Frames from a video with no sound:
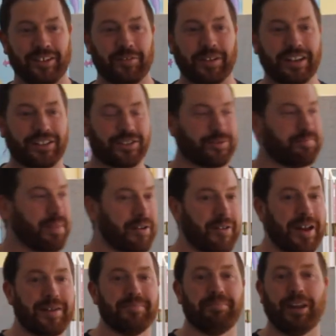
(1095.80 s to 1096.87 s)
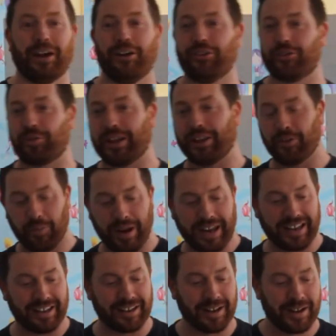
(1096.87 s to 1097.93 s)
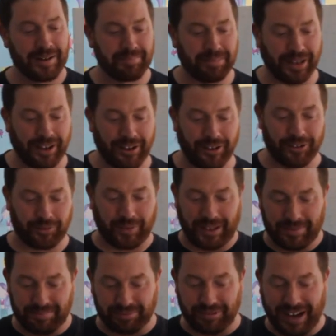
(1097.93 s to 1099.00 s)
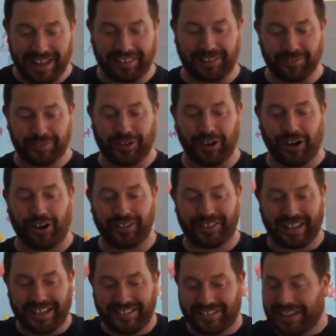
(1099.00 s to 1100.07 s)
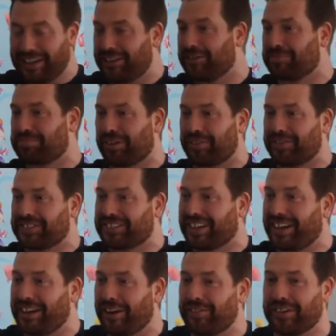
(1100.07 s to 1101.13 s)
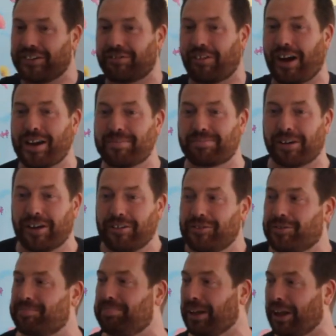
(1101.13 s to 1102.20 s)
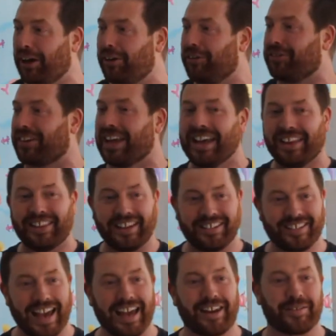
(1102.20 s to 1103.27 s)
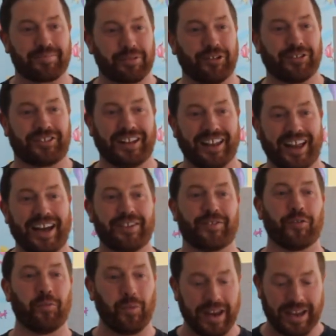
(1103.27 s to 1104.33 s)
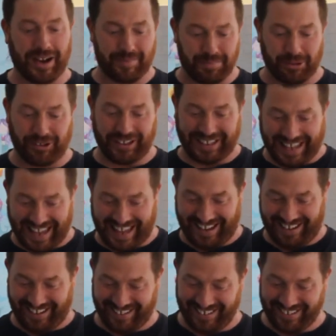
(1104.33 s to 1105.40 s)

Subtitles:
when the Spirit blows, when the wind blows, when the breath of God that Ezekiel prophesied over dry bones blows, the dead are brought to life and we are born again.